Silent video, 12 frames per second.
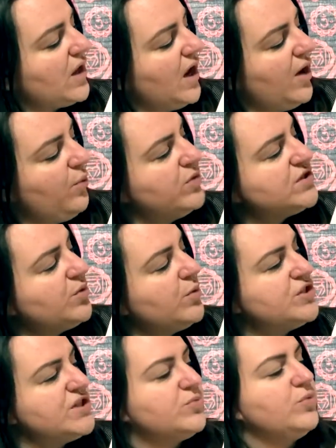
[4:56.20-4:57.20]
And so we'll
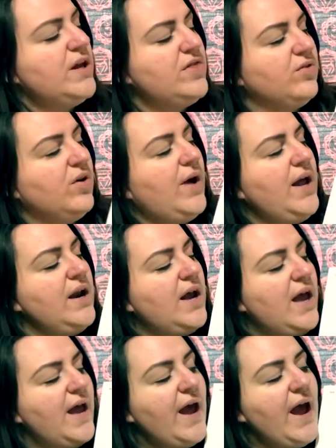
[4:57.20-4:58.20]
just read through it.
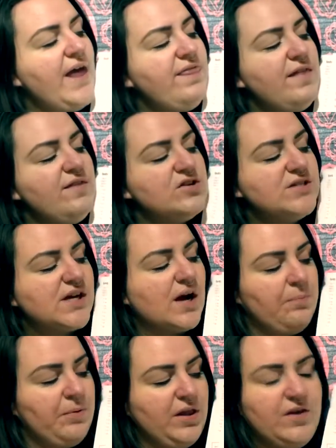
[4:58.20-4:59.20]
And then there's a
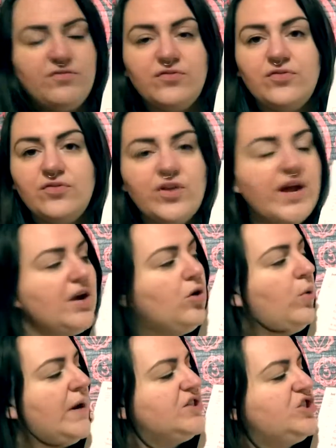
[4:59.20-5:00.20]
couple of like
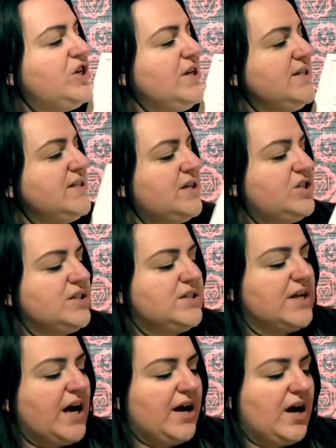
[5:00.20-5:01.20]
questions that just